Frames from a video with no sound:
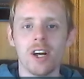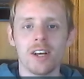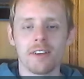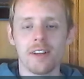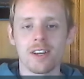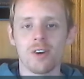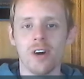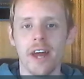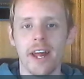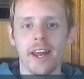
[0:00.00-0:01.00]
So let's
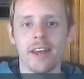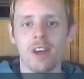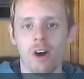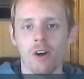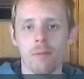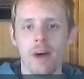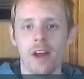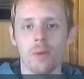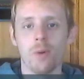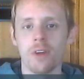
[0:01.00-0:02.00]
go ahead and talk
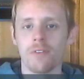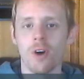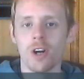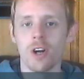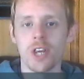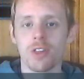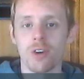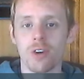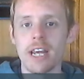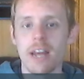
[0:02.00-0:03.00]
about it. What if
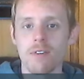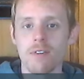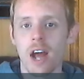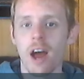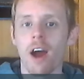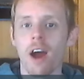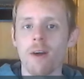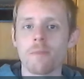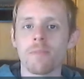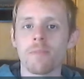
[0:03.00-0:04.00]
RG3 never got
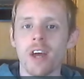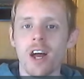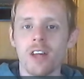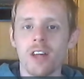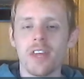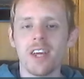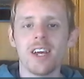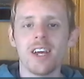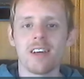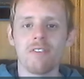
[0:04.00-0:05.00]
hurt? The
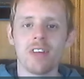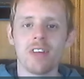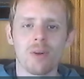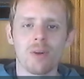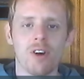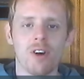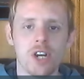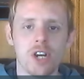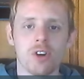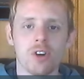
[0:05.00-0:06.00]
thing is, I feel like with
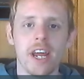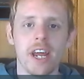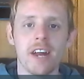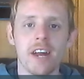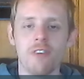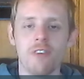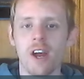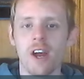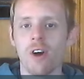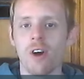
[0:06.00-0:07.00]
RG3, he had a
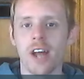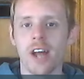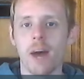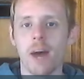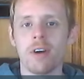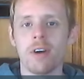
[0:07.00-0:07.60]
very hard time